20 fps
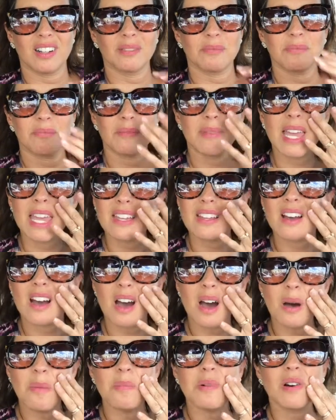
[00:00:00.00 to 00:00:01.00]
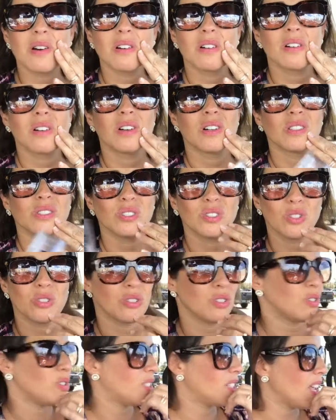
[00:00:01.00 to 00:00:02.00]
makeup, So
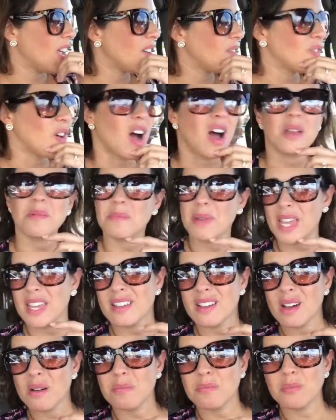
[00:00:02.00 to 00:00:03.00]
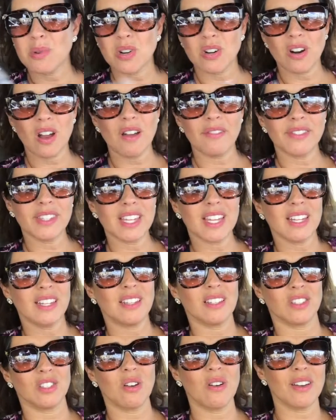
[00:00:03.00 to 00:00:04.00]
you save on makeup more
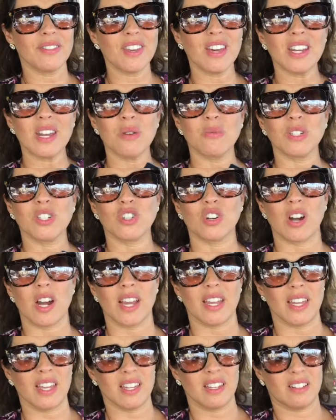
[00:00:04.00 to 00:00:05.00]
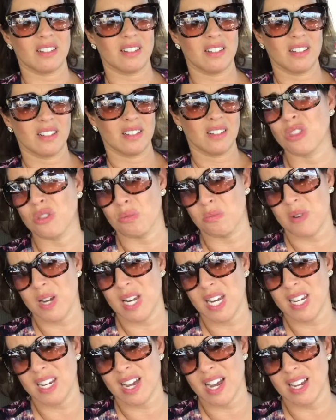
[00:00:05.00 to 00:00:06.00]
often? So I thought I would try it.
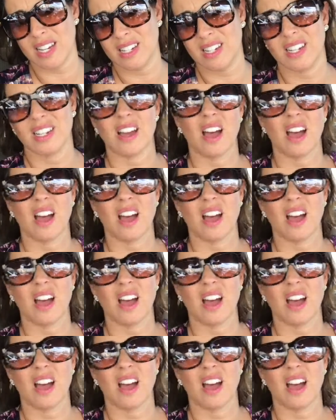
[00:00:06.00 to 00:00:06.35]
$3.99.